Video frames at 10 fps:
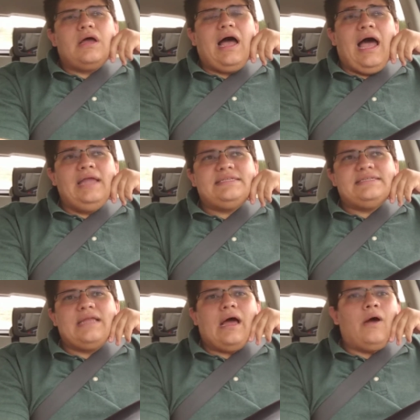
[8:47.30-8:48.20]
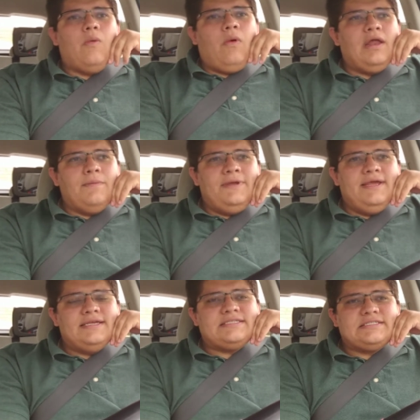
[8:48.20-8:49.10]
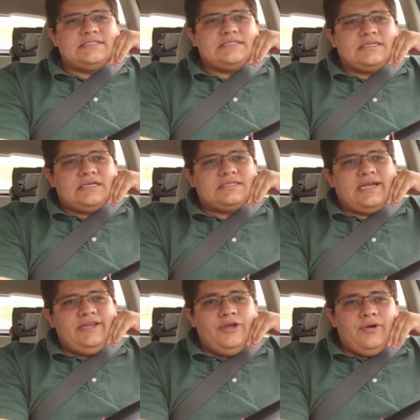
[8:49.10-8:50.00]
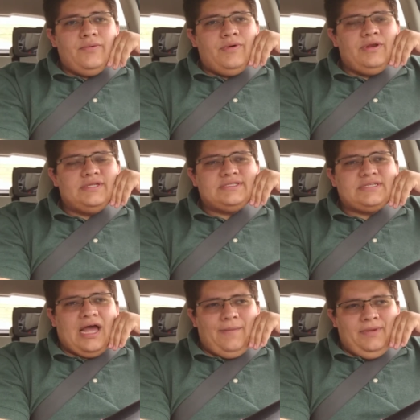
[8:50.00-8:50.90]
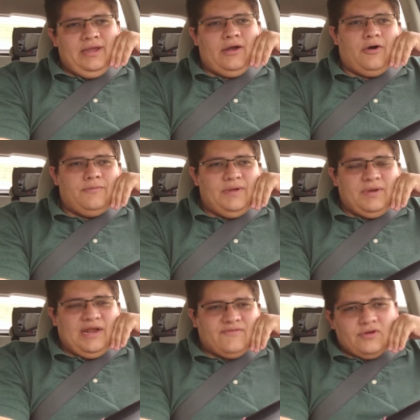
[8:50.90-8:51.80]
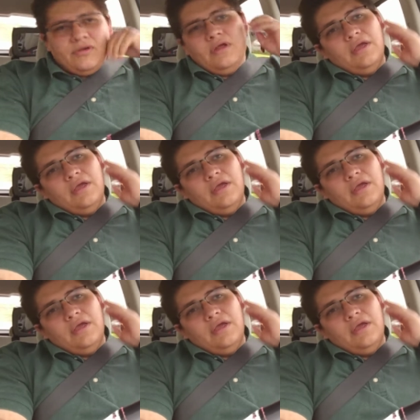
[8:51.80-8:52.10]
I did not want a piece, because I knew it would stop me, hold me, whatever.